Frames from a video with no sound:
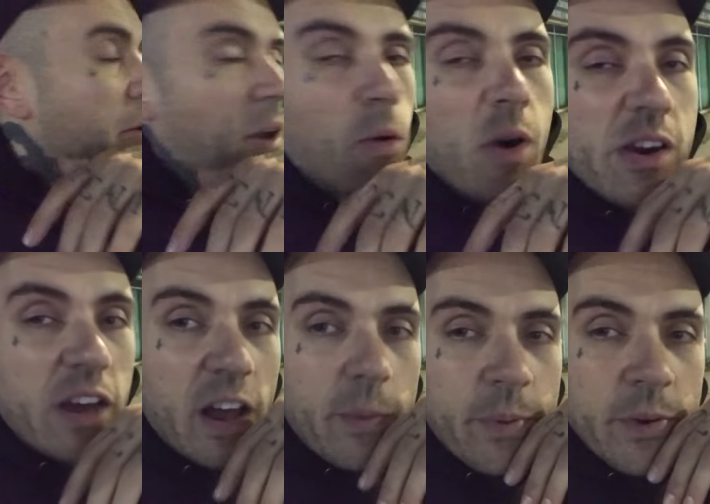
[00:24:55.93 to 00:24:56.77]
When I woke
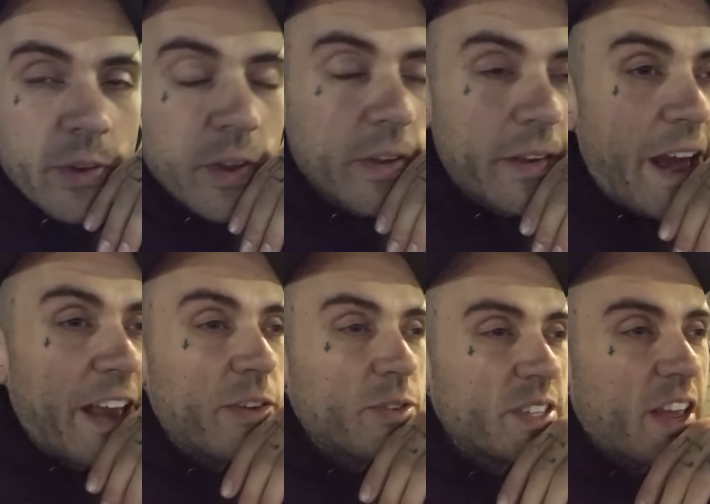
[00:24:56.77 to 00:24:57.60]
up,
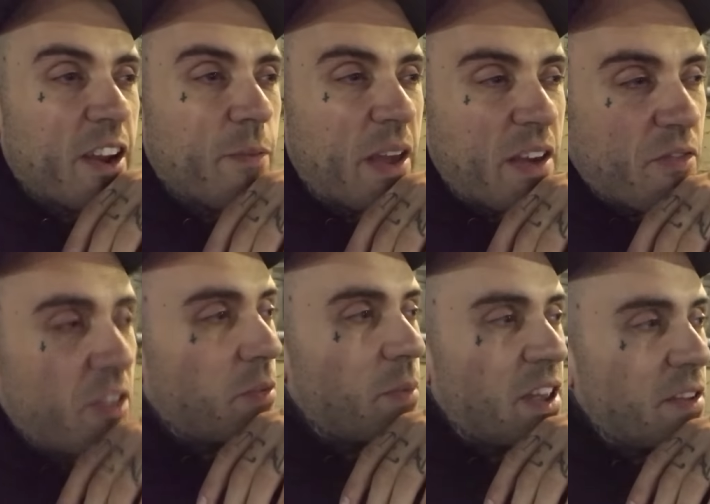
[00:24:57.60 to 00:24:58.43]
Yachty was there making
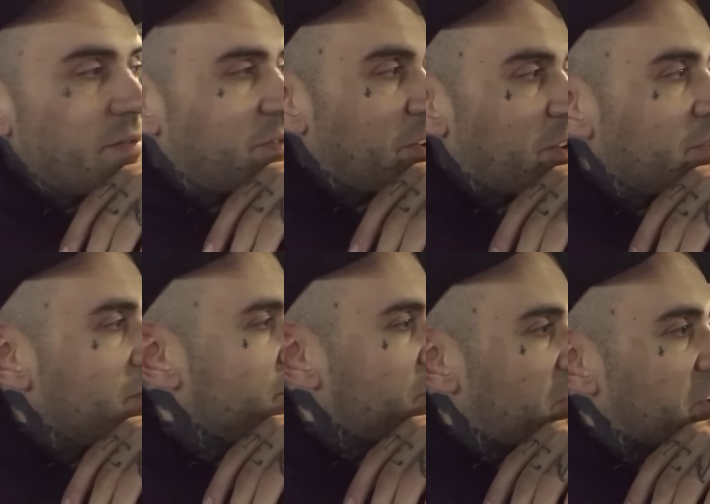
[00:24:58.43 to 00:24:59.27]
fun of me for
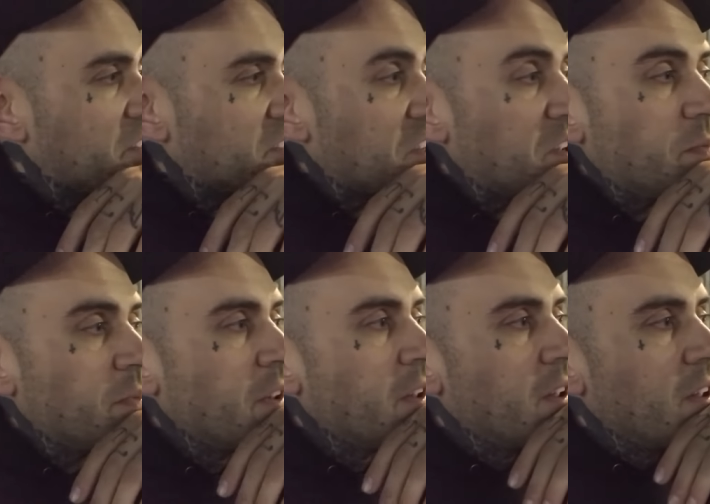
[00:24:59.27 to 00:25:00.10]
falling asleep.
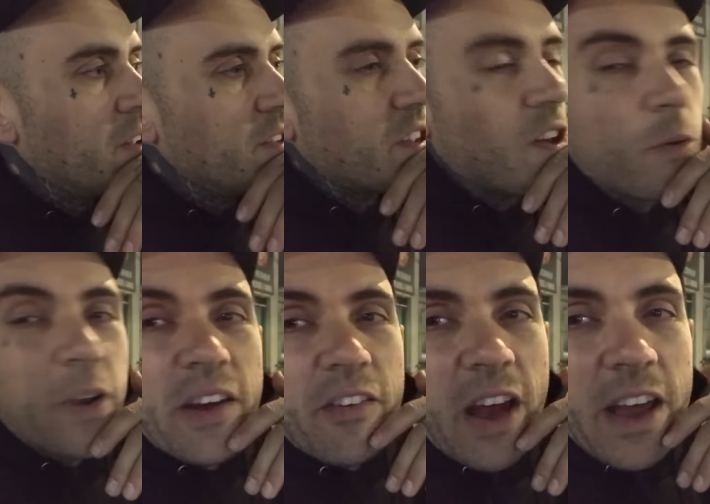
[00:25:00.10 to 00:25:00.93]
So
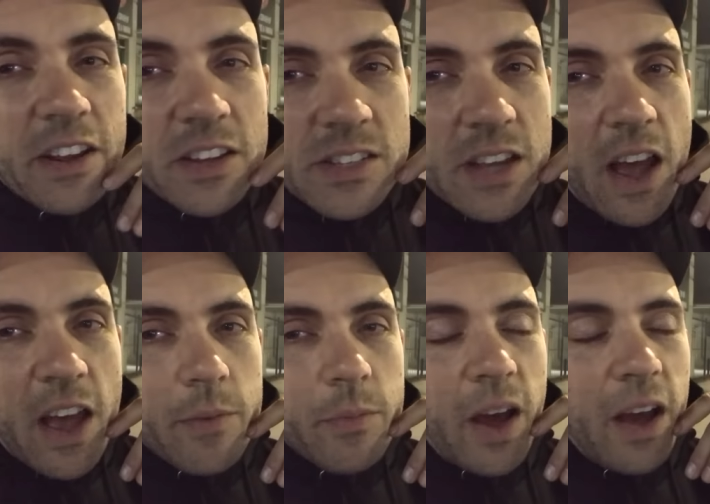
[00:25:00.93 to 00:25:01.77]
whatever, I had a good
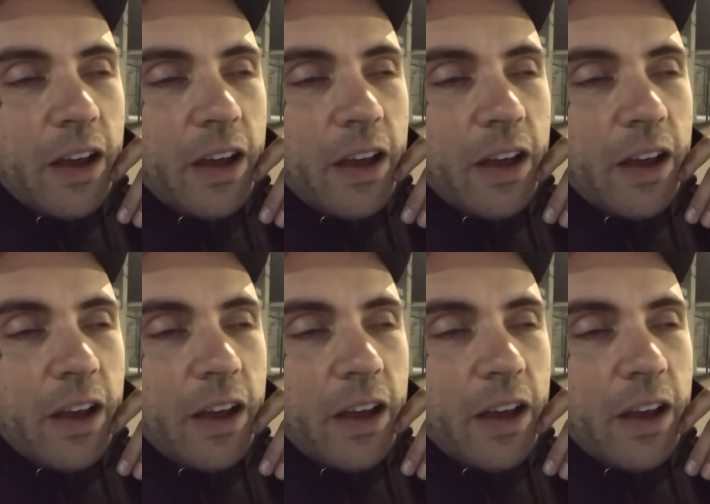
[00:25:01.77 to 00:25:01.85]
time.